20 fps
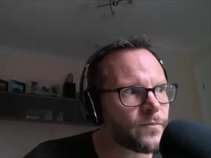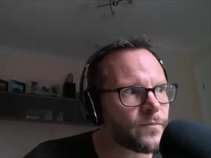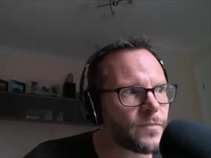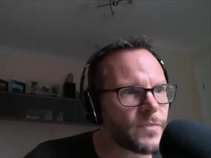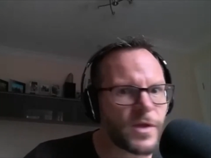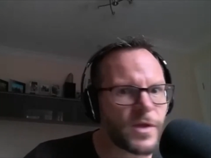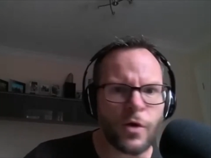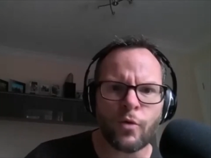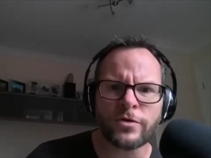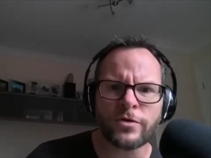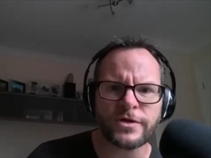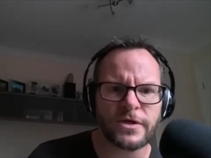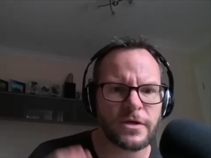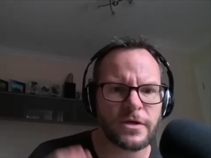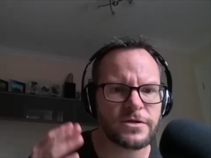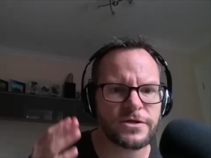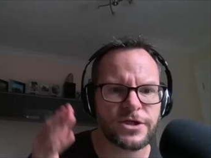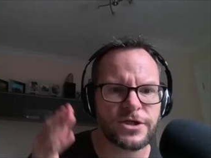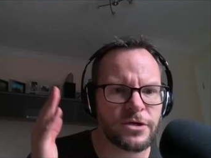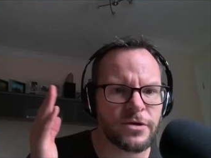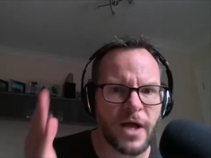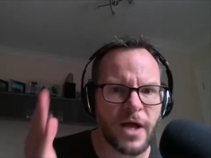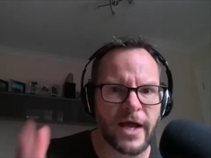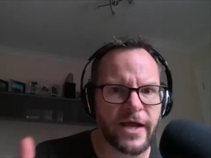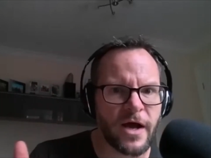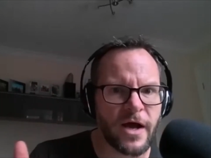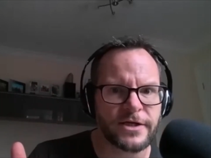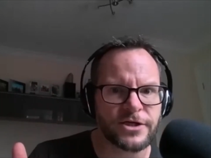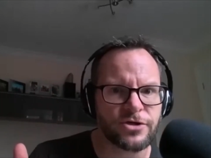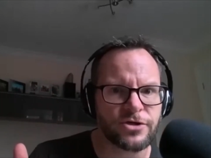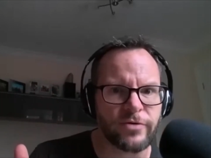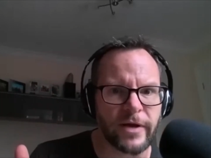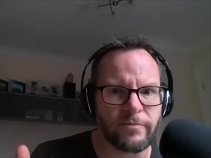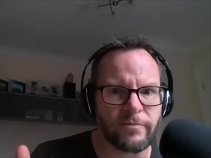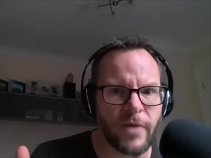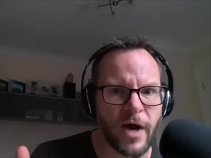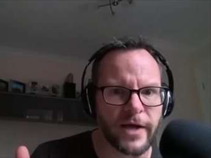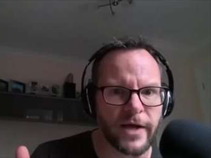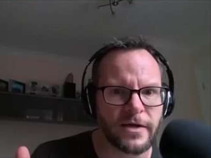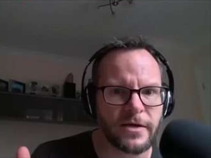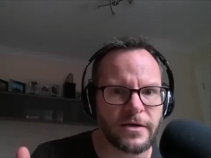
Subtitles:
well, do you like ice cream, Mike?